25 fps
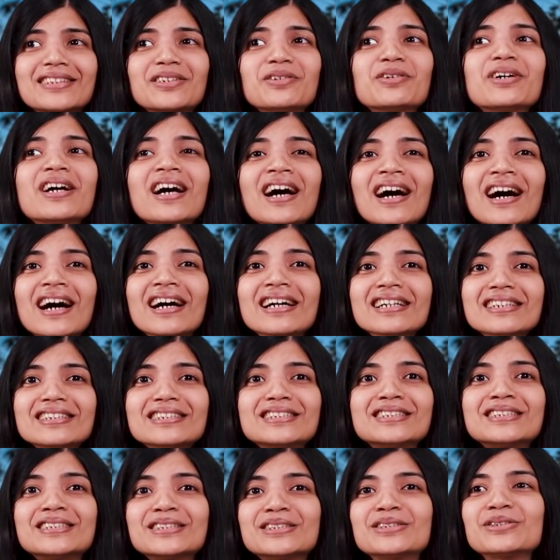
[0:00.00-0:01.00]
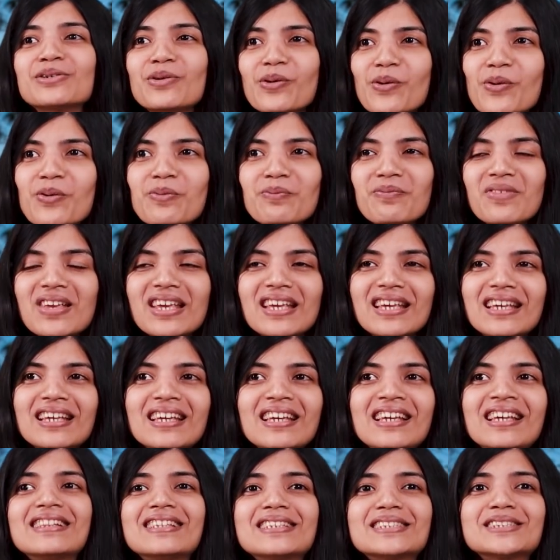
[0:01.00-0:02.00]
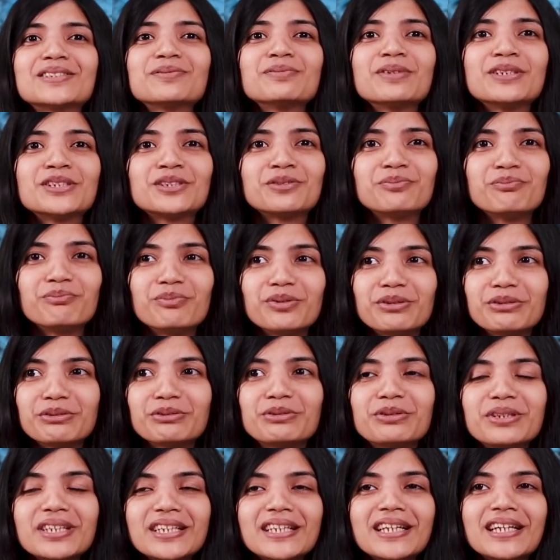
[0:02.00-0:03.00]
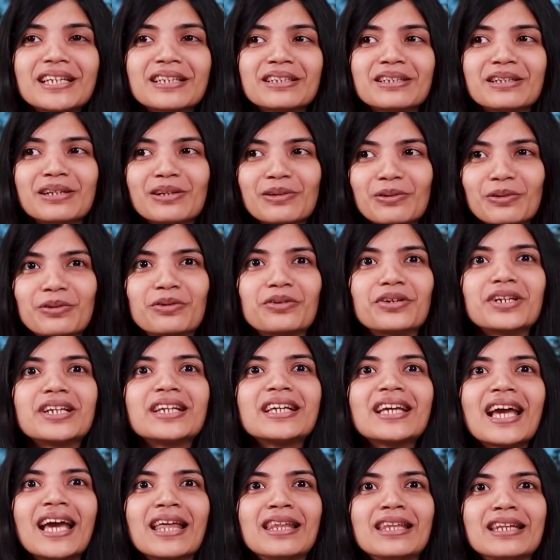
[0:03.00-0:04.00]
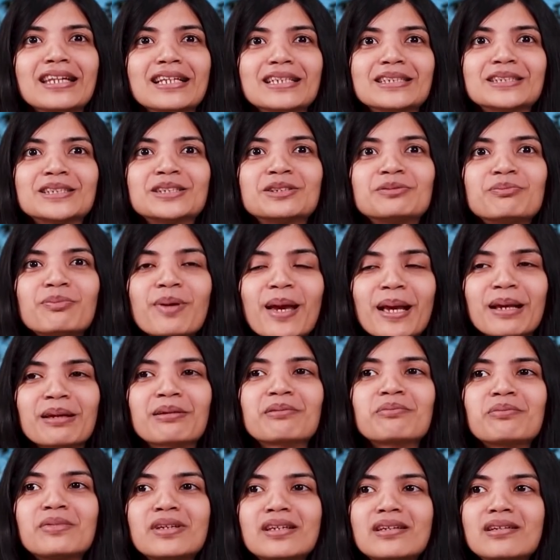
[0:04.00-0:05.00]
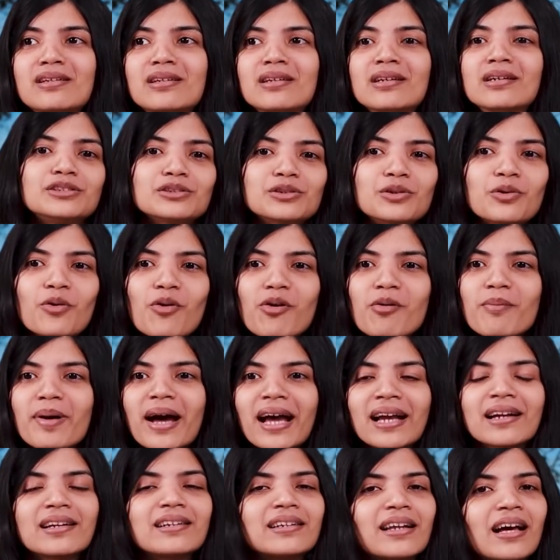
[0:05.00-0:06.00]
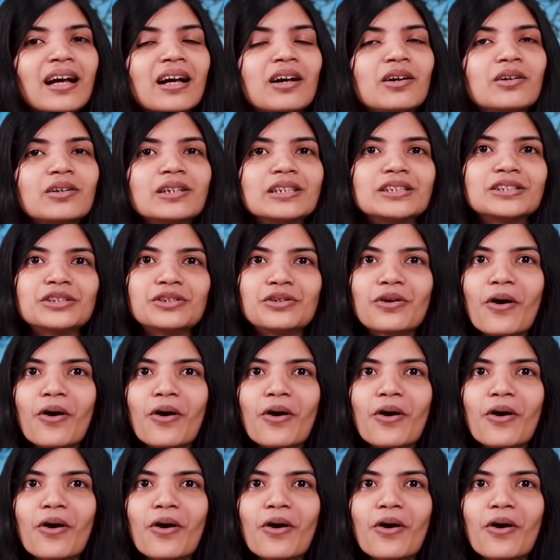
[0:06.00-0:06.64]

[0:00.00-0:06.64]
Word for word: you can't show me this much beauty and glory and then expect me to go back down to